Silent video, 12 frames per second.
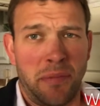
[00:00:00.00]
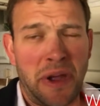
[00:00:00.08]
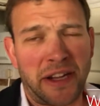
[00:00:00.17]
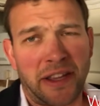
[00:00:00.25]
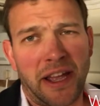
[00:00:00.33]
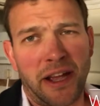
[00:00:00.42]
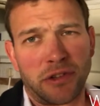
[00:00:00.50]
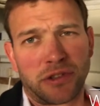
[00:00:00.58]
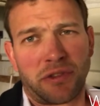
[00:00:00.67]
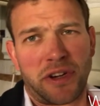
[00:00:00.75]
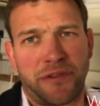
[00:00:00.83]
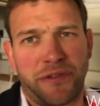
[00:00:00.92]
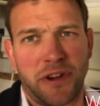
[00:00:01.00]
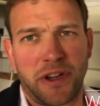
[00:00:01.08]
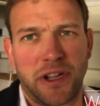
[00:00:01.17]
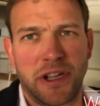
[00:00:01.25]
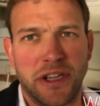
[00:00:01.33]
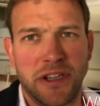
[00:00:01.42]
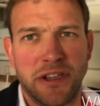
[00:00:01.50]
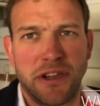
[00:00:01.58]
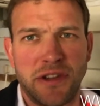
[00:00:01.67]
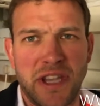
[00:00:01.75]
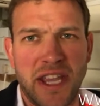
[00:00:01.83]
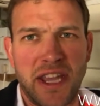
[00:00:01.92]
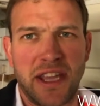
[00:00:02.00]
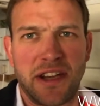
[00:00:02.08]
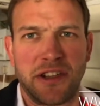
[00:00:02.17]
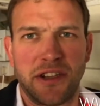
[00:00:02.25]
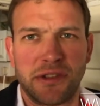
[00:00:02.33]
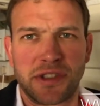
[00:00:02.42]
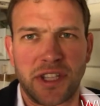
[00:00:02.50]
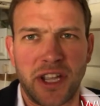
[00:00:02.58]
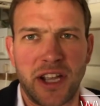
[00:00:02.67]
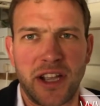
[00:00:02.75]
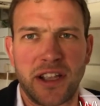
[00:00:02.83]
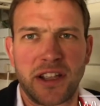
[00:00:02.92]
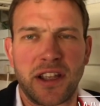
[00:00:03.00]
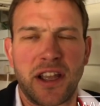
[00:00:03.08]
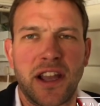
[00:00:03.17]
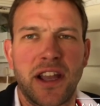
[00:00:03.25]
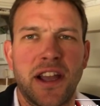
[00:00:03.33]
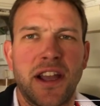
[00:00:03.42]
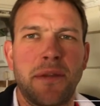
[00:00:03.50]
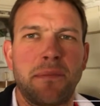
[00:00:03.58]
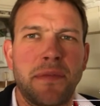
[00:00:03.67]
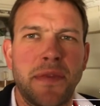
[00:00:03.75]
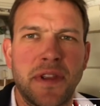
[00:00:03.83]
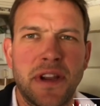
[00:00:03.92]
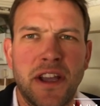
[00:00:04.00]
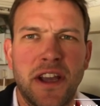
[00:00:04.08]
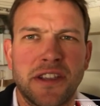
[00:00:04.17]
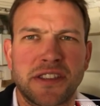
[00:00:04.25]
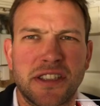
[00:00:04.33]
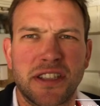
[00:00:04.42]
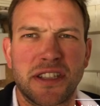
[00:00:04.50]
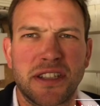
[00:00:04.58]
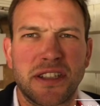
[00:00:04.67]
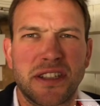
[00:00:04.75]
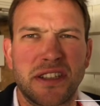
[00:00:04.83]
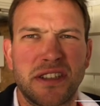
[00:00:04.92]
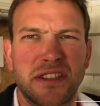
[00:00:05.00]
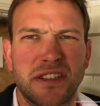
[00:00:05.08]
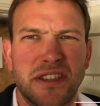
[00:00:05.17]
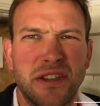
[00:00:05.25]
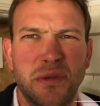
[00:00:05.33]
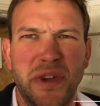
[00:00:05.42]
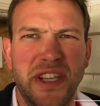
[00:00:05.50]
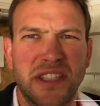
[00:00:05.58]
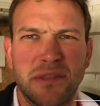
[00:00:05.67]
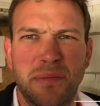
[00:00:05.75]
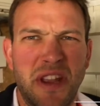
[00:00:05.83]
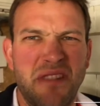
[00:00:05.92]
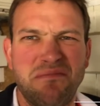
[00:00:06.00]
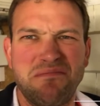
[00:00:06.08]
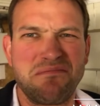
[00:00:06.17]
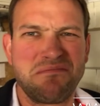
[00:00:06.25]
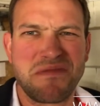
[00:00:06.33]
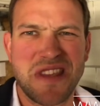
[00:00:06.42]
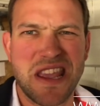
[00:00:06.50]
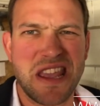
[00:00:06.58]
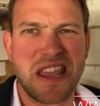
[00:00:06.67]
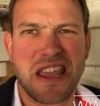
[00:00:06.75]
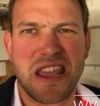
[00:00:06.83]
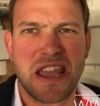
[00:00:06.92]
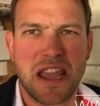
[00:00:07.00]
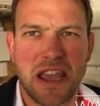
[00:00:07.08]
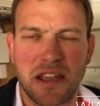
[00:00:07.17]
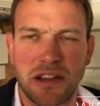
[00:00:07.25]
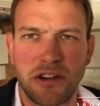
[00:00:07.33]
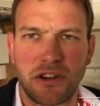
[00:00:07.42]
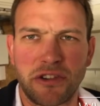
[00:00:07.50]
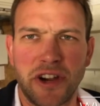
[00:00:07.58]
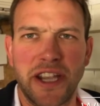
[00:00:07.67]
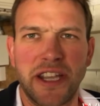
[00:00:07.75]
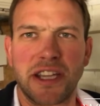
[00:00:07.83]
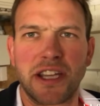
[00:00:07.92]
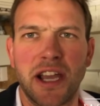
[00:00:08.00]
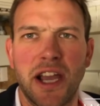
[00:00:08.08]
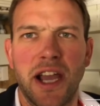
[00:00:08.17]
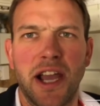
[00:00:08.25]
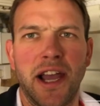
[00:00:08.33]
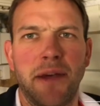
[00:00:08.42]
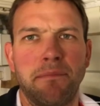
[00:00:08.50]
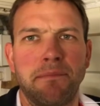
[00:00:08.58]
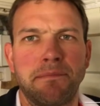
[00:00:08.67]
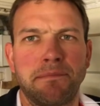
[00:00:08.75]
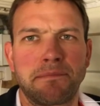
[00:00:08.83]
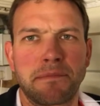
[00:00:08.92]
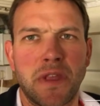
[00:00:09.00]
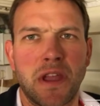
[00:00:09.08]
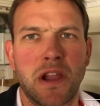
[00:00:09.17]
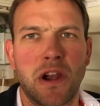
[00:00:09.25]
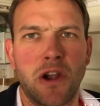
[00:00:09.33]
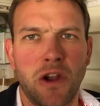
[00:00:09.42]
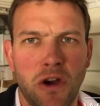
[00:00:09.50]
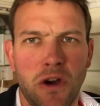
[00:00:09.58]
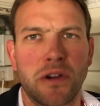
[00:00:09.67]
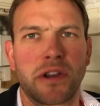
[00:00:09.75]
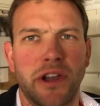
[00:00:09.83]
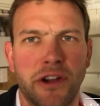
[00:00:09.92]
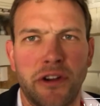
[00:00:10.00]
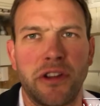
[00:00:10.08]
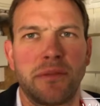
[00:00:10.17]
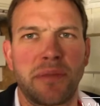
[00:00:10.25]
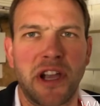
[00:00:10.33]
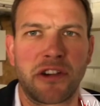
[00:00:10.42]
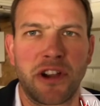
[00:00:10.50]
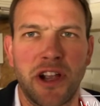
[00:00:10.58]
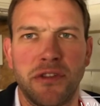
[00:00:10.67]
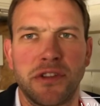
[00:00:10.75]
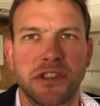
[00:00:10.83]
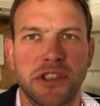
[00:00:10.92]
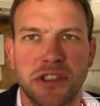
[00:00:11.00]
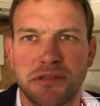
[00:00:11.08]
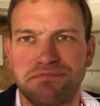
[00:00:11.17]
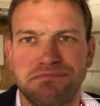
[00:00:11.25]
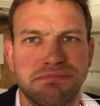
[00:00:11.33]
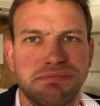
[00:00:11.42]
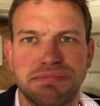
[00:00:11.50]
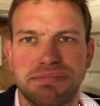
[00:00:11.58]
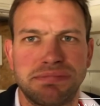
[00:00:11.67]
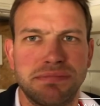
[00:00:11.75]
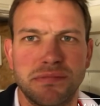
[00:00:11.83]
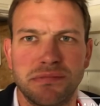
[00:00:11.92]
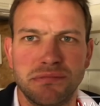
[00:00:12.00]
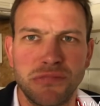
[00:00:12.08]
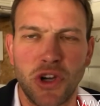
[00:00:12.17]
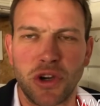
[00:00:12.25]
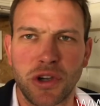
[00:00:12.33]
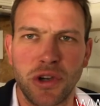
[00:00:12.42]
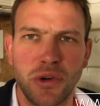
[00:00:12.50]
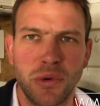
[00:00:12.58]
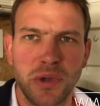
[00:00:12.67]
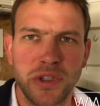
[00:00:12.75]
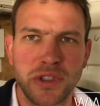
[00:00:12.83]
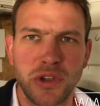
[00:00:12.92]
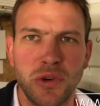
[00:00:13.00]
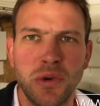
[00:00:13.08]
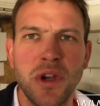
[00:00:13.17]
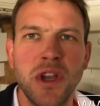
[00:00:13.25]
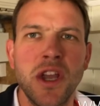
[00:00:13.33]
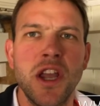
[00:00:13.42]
house, ready for a new year and a new start. The last 2 weeks have been not great. A lot going on in the background that's just not cool at all.